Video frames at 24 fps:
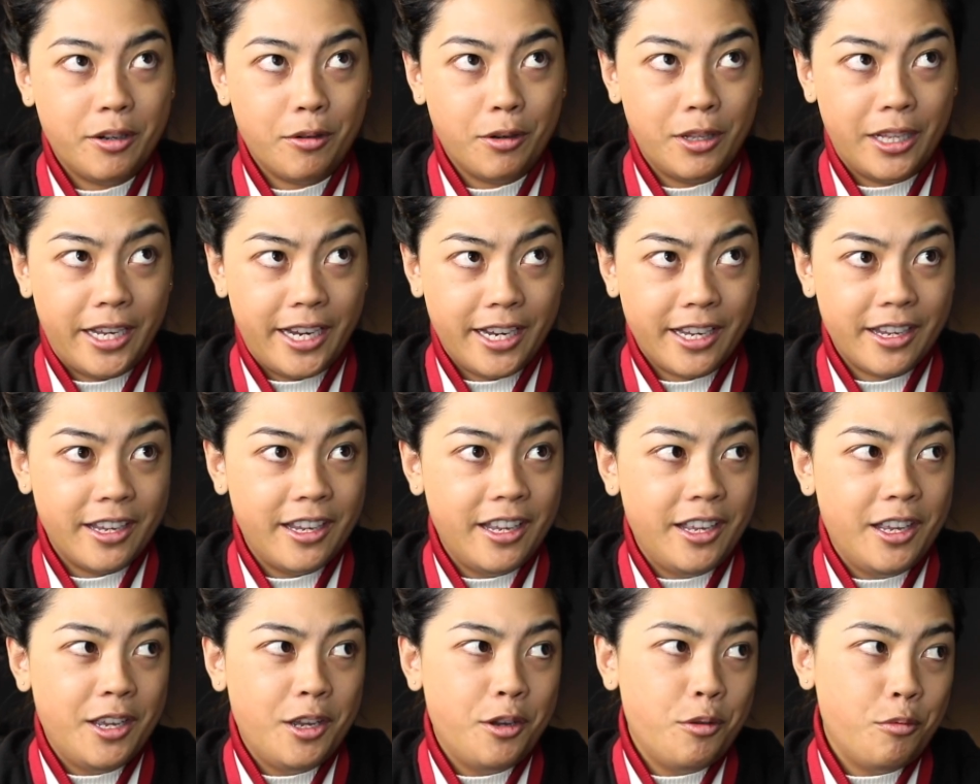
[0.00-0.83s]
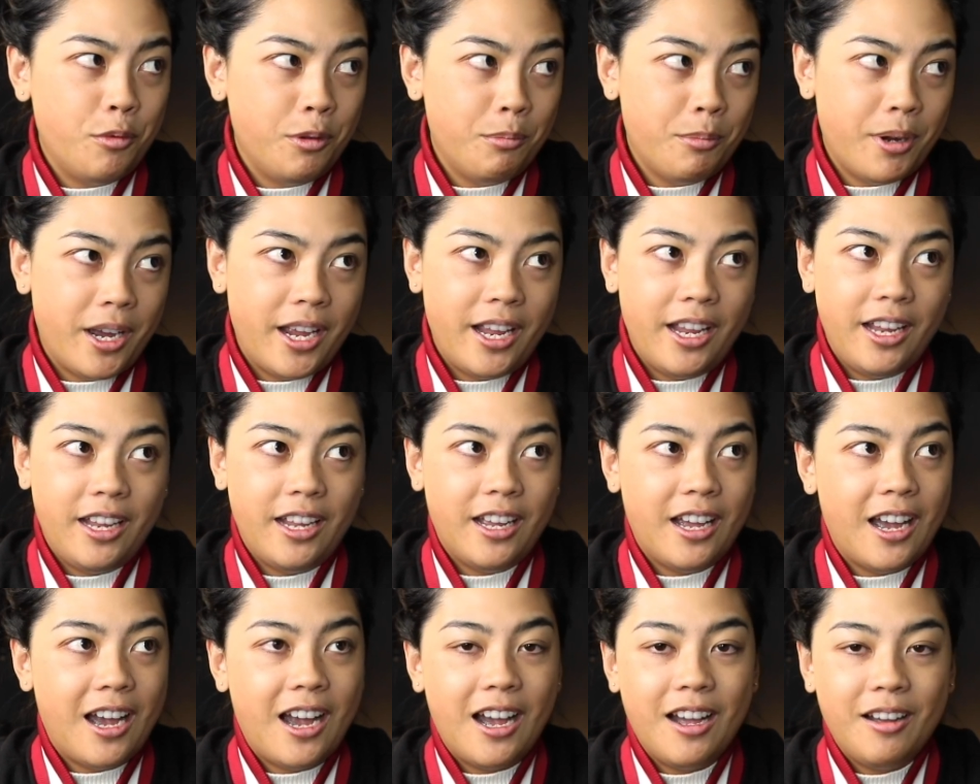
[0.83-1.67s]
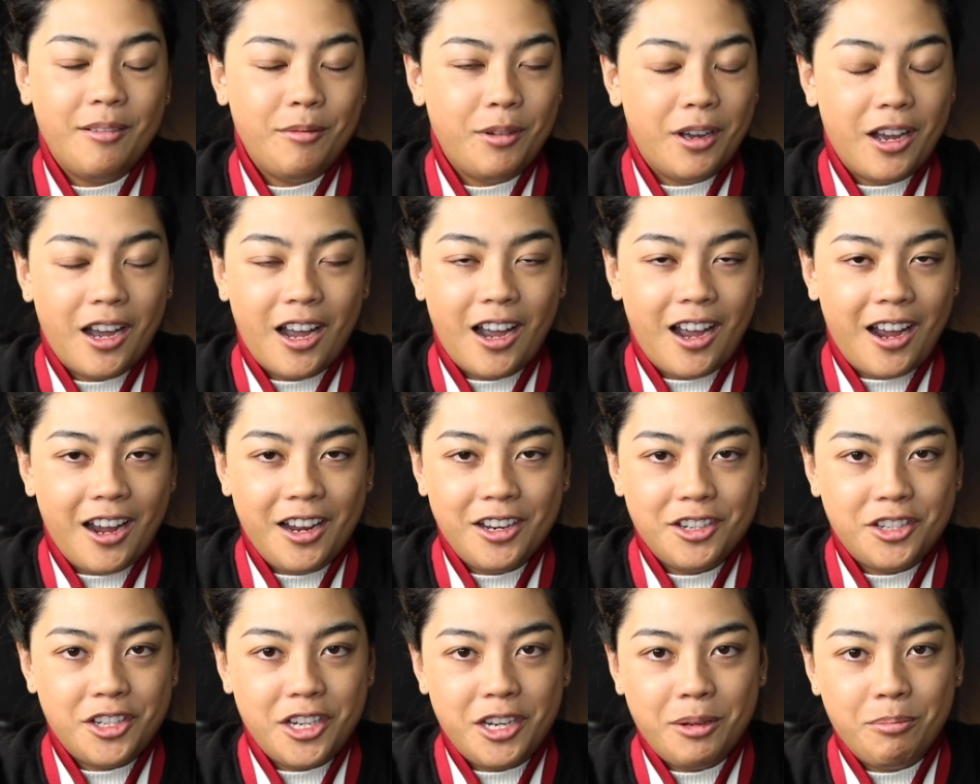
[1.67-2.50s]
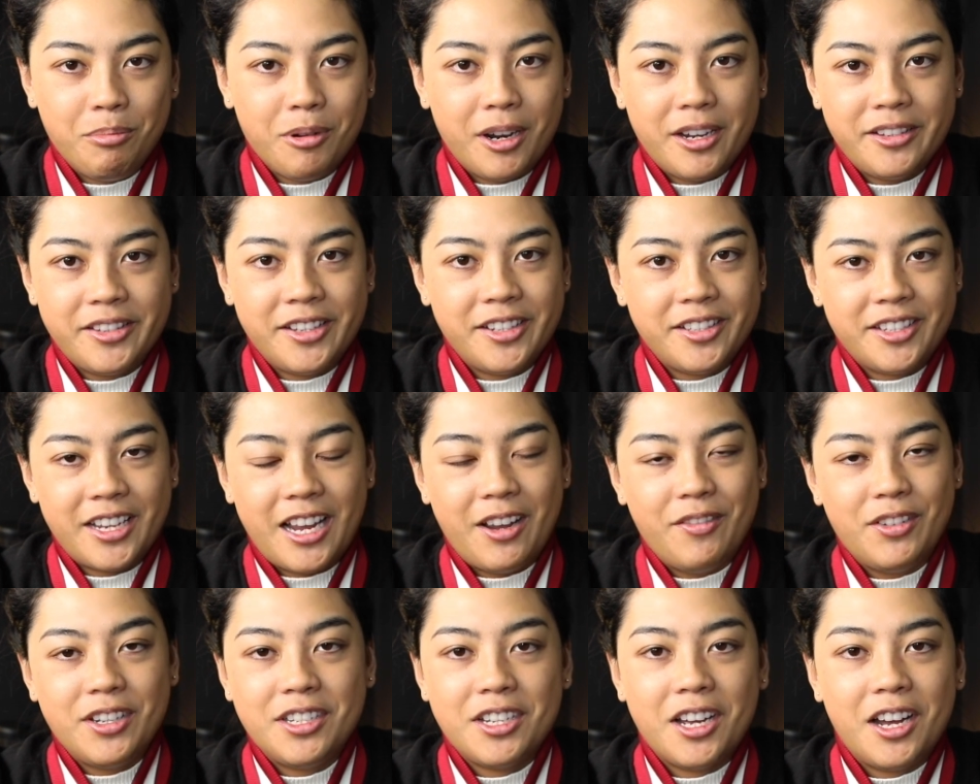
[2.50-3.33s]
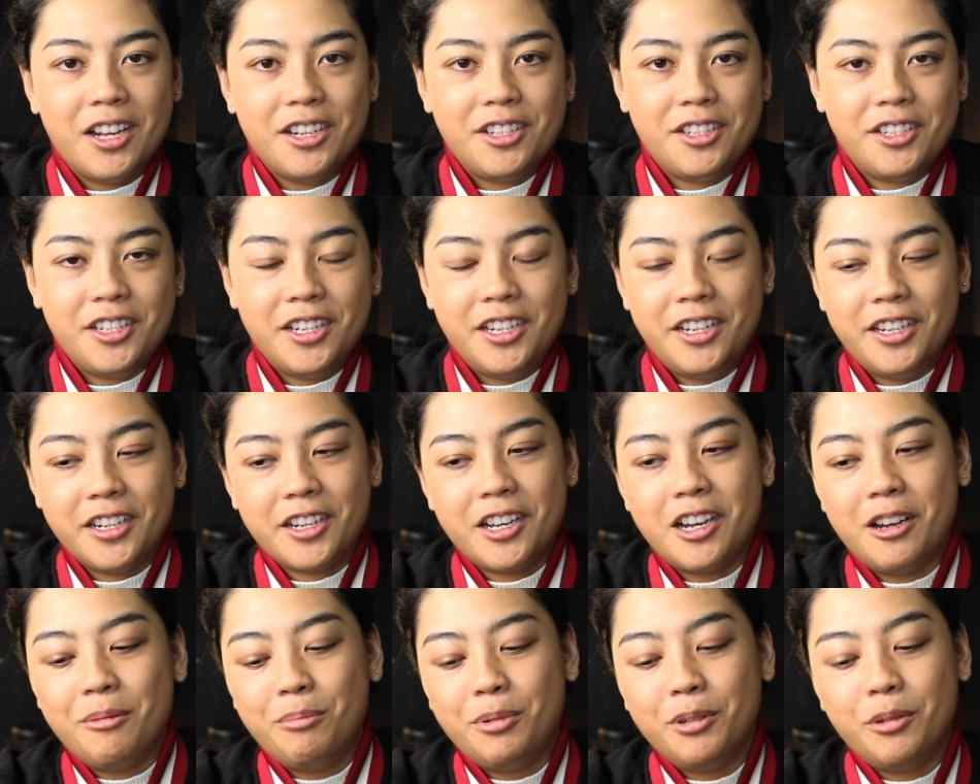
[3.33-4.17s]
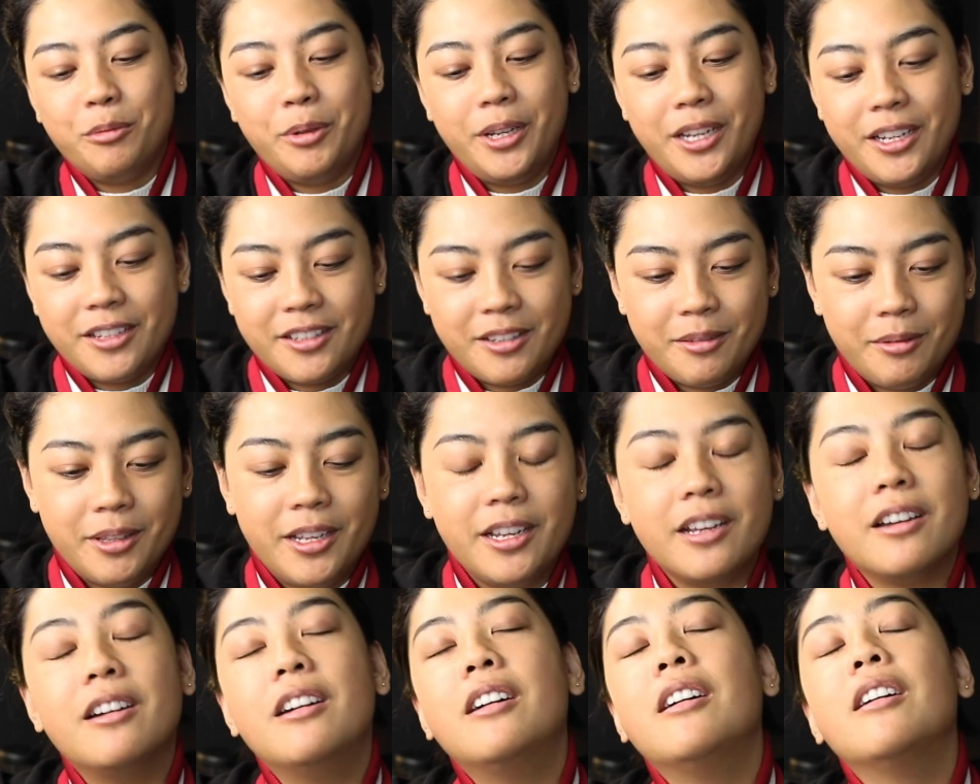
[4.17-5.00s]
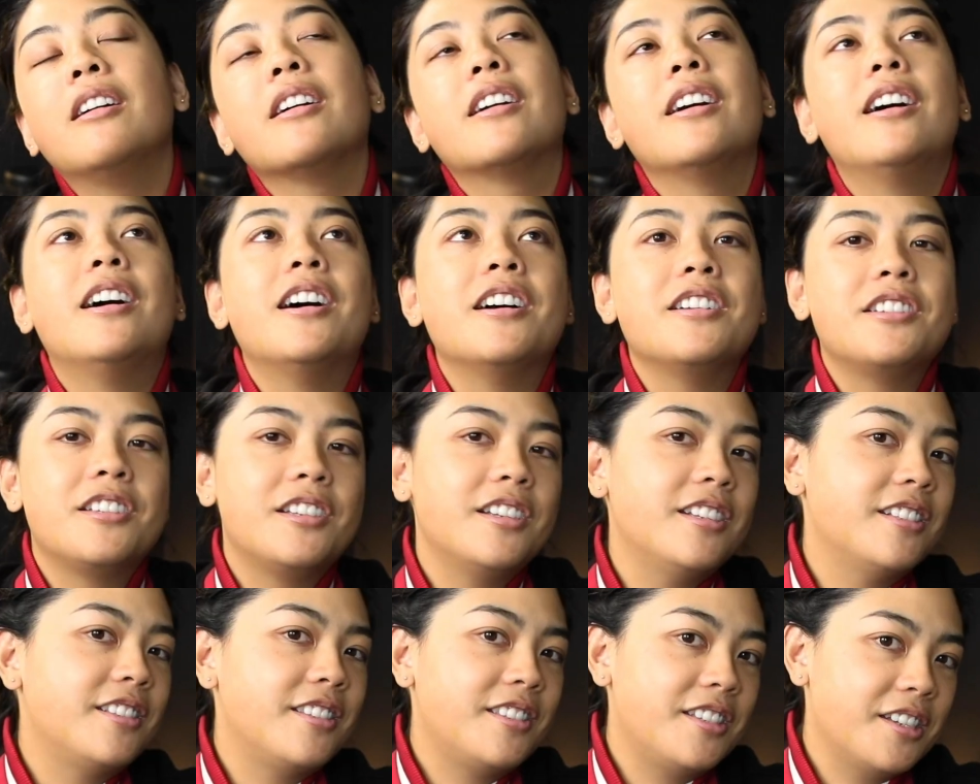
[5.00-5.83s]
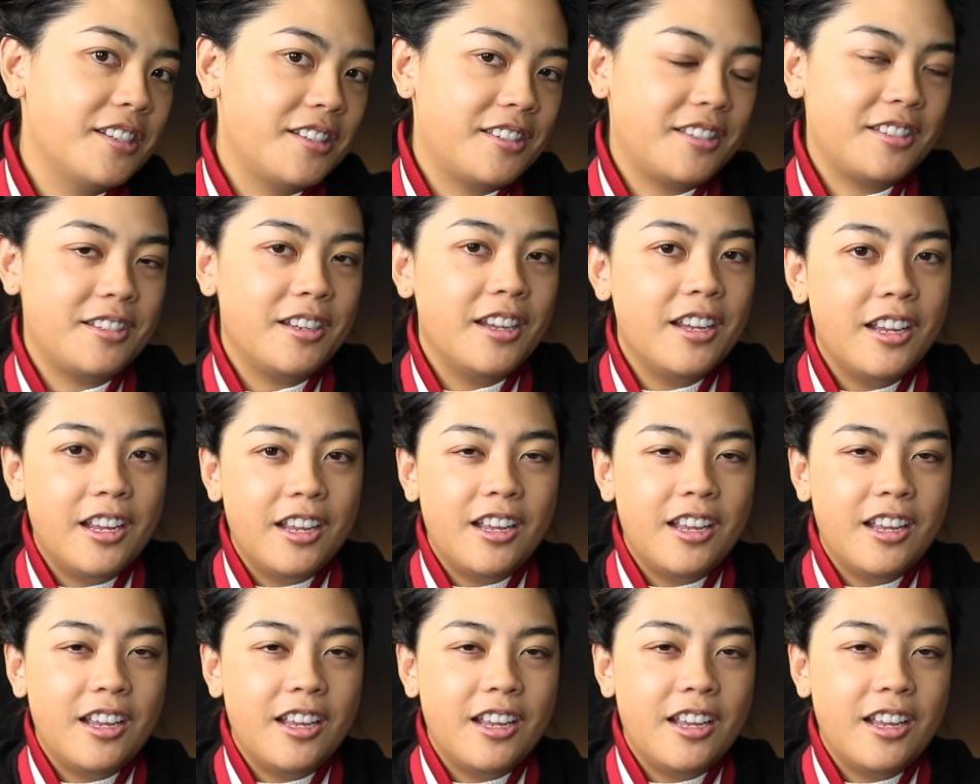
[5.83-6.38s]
Or like when my IG presence, I haven't touched it in a couple of weeks. I'm like, oh gosh, it's just